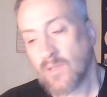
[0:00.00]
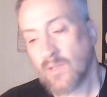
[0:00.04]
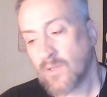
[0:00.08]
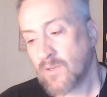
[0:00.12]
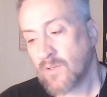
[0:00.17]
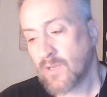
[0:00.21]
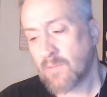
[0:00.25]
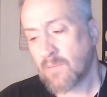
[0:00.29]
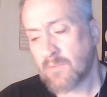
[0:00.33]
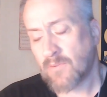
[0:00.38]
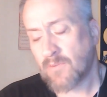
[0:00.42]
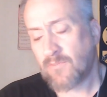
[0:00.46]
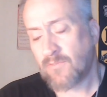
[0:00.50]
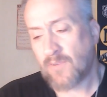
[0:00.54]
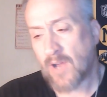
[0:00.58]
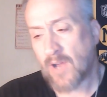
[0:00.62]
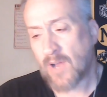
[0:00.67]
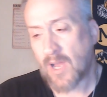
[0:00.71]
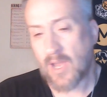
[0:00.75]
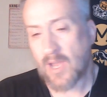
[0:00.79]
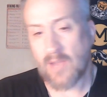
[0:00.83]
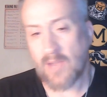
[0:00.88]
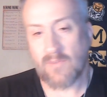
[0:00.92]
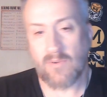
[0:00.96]
Number
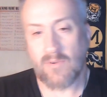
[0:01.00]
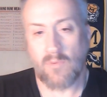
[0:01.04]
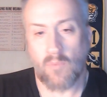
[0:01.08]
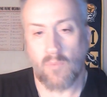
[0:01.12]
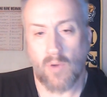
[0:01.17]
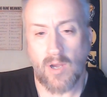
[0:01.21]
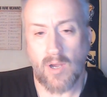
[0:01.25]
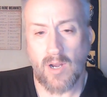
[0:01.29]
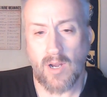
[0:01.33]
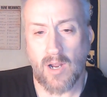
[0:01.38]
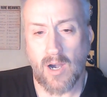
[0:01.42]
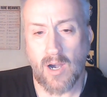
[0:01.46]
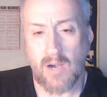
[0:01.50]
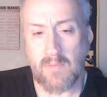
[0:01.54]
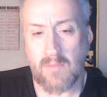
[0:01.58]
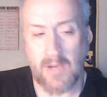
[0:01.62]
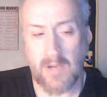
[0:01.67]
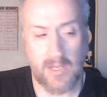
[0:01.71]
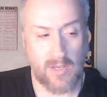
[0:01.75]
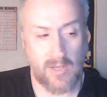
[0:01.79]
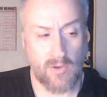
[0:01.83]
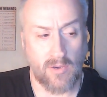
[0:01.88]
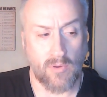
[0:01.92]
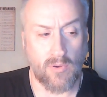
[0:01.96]
5, what are
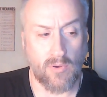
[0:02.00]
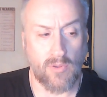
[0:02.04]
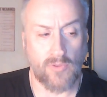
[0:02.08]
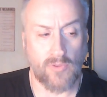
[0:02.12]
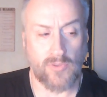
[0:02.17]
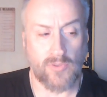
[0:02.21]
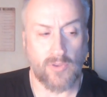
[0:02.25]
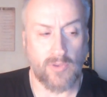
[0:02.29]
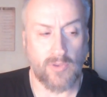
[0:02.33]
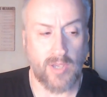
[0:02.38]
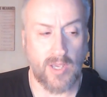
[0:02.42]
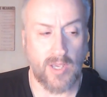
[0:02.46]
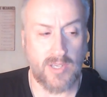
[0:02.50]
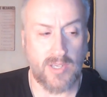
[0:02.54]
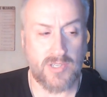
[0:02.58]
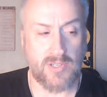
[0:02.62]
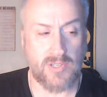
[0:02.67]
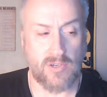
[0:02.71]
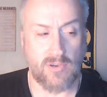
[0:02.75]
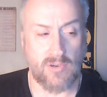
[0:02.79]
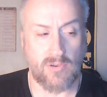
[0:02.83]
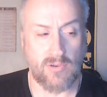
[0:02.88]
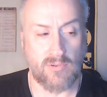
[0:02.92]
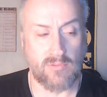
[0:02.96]
my goals? Okay,
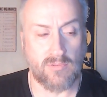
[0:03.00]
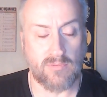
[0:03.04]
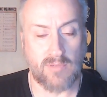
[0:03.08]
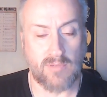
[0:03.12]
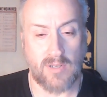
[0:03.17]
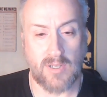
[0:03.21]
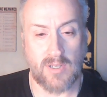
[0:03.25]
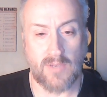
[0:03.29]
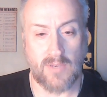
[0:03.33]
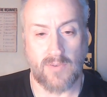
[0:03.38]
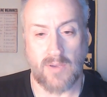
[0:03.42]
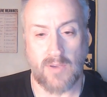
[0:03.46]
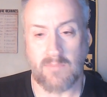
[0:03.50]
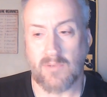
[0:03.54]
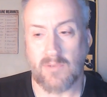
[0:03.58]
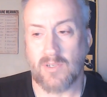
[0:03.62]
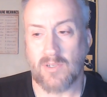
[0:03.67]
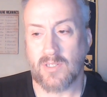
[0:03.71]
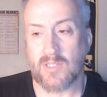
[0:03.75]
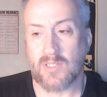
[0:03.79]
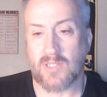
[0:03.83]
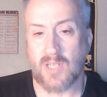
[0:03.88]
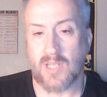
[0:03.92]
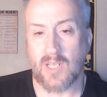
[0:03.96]
so if I'm
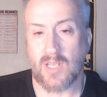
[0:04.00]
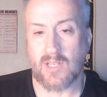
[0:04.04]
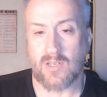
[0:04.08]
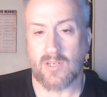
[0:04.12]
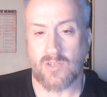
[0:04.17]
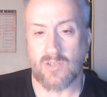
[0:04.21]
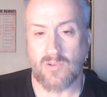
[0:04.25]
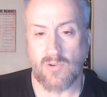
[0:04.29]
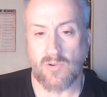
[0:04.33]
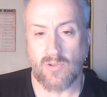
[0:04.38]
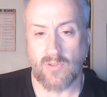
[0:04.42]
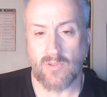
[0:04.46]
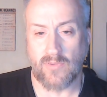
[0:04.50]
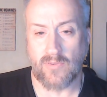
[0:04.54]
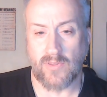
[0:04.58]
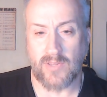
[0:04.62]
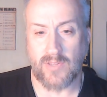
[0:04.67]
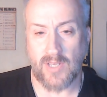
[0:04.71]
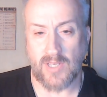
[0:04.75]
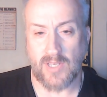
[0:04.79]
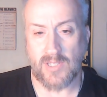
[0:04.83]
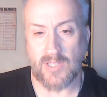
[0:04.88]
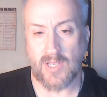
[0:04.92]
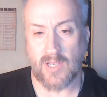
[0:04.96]
going to take control of the
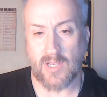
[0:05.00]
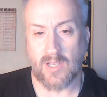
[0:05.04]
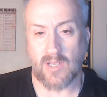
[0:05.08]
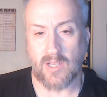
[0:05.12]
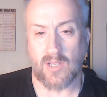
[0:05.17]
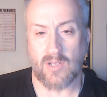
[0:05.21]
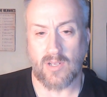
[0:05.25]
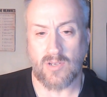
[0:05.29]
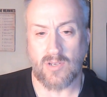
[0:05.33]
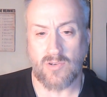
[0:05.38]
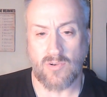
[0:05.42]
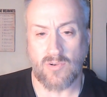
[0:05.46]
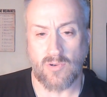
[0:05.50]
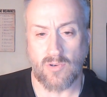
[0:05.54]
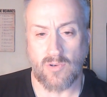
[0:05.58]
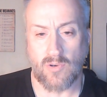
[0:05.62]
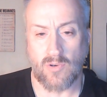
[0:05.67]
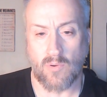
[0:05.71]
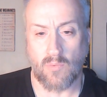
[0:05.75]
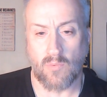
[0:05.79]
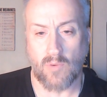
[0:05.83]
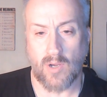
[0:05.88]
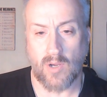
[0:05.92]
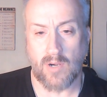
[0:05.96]
things I can
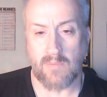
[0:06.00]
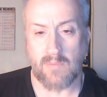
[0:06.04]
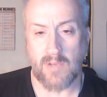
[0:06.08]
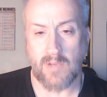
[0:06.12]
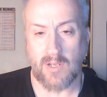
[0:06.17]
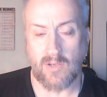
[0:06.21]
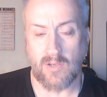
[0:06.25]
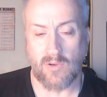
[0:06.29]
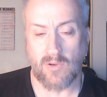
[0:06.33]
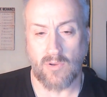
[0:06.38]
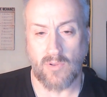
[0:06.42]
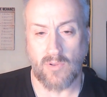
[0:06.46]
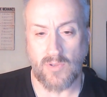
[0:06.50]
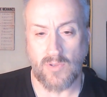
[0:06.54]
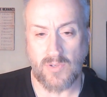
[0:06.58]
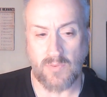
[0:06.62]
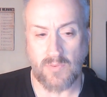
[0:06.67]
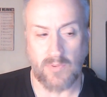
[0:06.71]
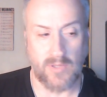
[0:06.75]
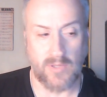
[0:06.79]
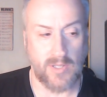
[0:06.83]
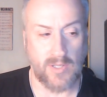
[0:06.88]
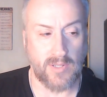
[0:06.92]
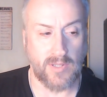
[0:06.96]
control, what are my goals
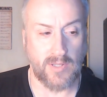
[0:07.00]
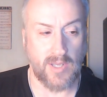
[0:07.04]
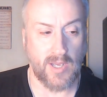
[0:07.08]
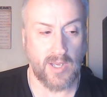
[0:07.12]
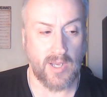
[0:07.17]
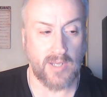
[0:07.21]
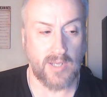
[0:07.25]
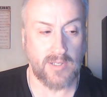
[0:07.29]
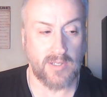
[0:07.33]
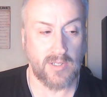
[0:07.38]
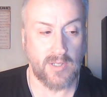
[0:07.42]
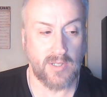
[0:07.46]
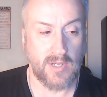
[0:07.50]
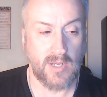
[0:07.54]
within that?